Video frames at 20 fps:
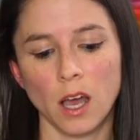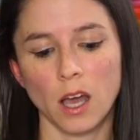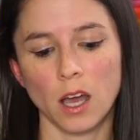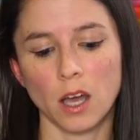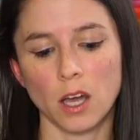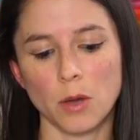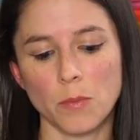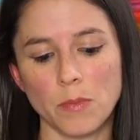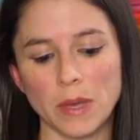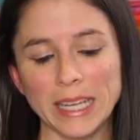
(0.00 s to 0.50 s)

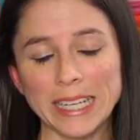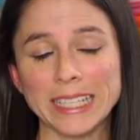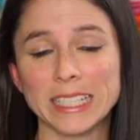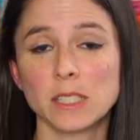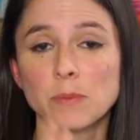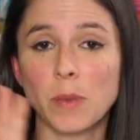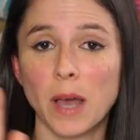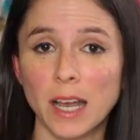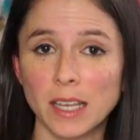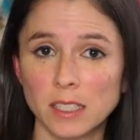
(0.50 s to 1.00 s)
Um, it
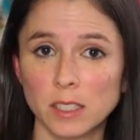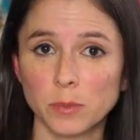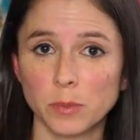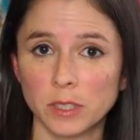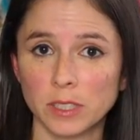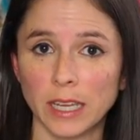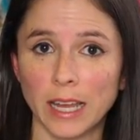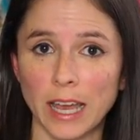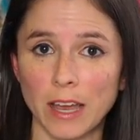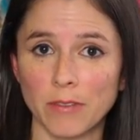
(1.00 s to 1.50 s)
is
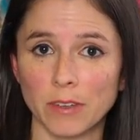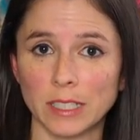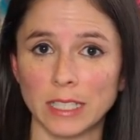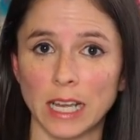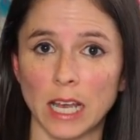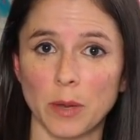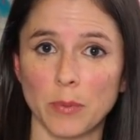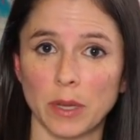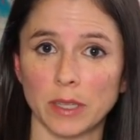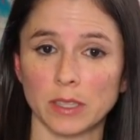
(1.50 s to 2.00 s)
possible to have a
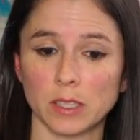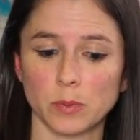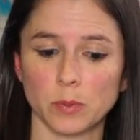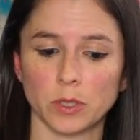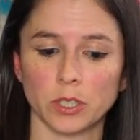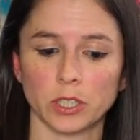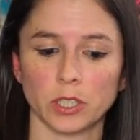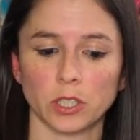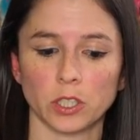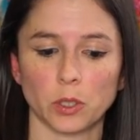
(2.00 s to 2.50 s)
tab on this
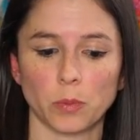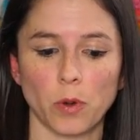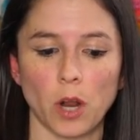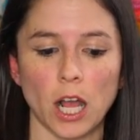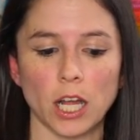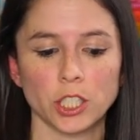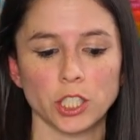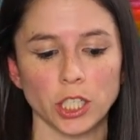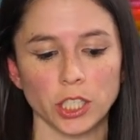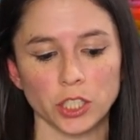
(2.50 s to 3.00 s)
particular
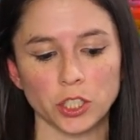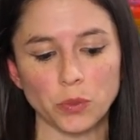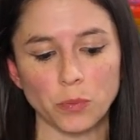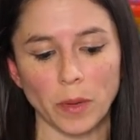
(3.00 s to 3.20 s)
project.